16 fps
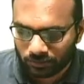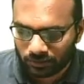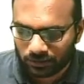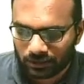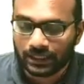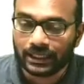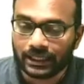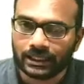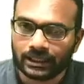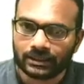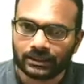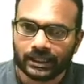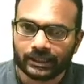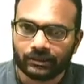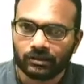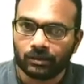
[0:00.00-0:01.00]
link
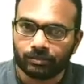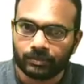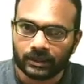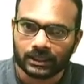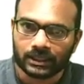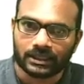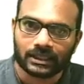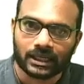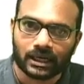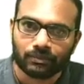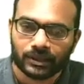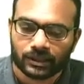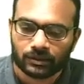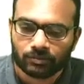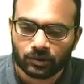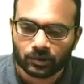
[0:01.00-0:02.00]
that will appear in the
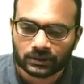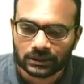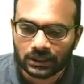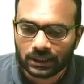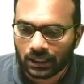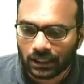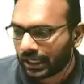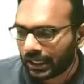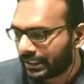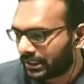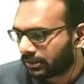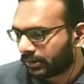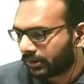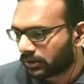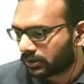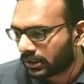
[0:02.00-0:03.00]
comment box right
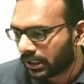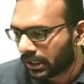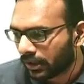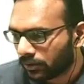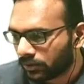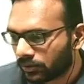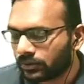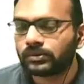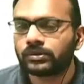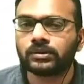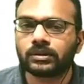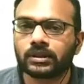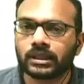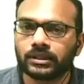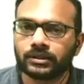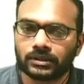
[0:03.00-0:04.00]
about now.
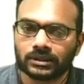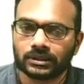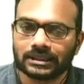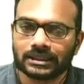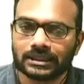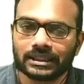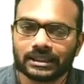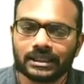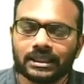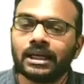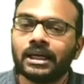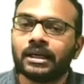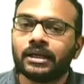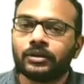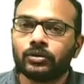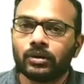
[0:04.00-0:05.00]
Okay, you should see that.
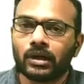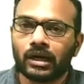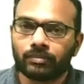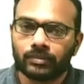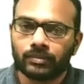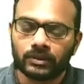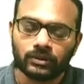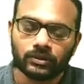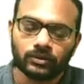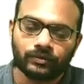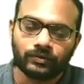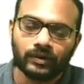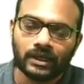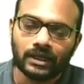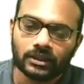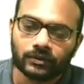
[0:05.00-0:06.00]
You
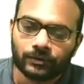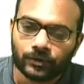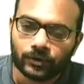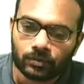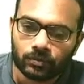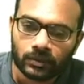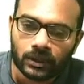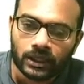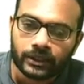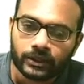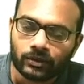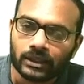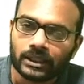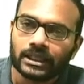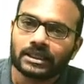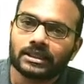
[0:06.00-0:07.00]
fill the form, you
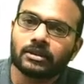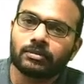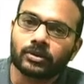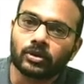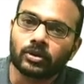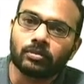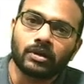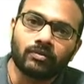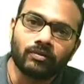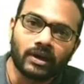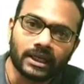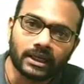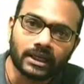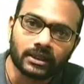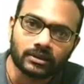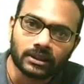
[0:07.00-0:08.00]
will get the problem
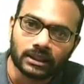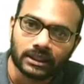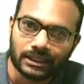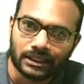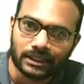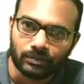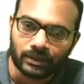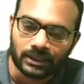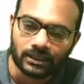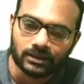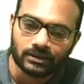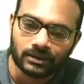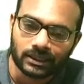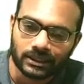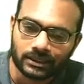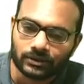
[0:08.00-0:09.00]
via your email. All
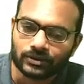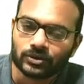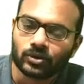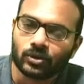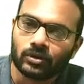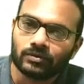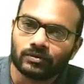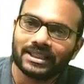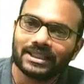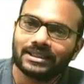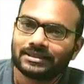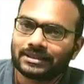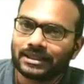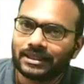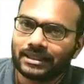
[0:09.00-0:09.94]
right, you solve that, send